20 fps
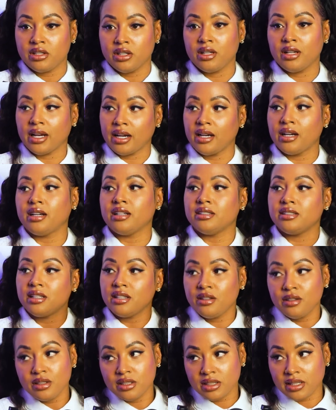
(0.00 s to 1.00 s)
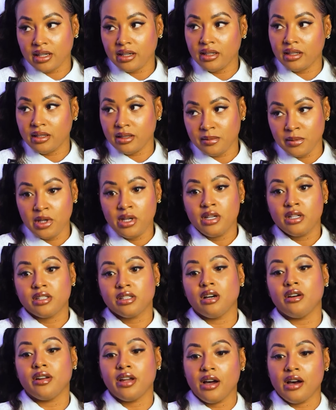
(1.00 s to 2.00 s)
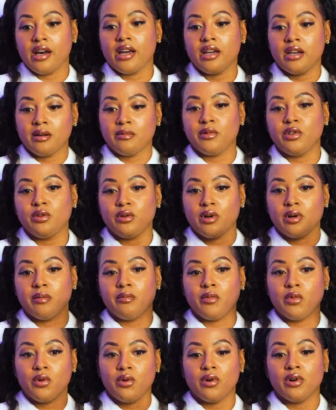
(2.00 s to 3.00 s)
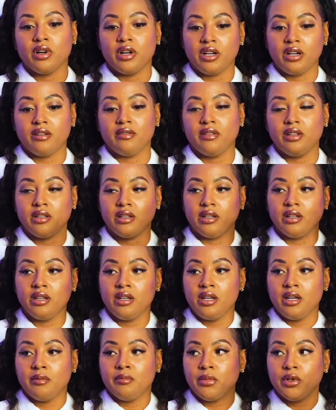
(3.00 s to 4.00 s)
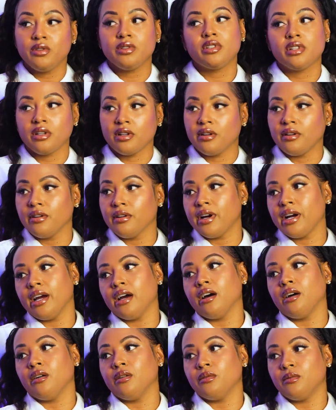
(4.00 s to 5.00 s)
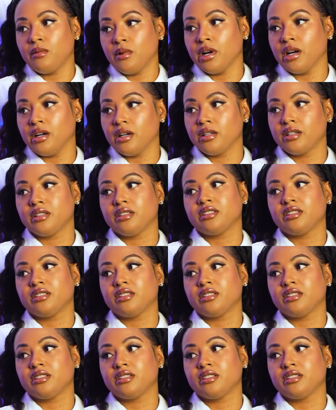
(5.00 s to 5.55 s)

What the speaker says: so that I can continue to scale up. So now I am doing more of the boots on the ground work.